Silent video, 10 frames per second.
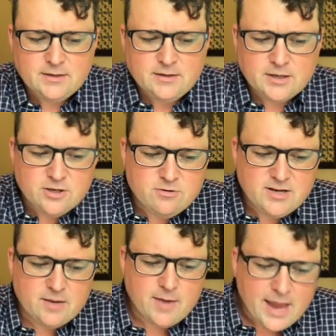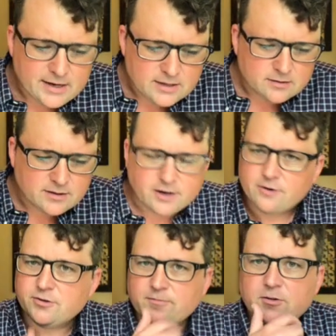Can you name any
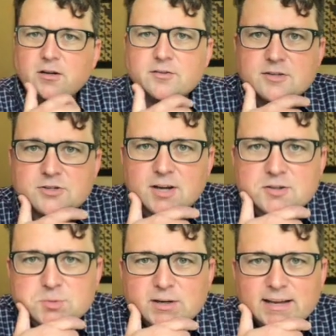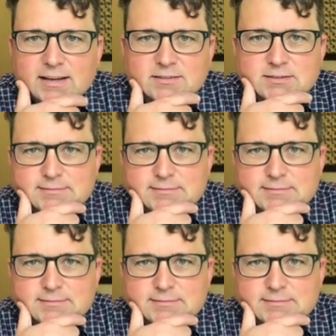character flaws that Joshua has?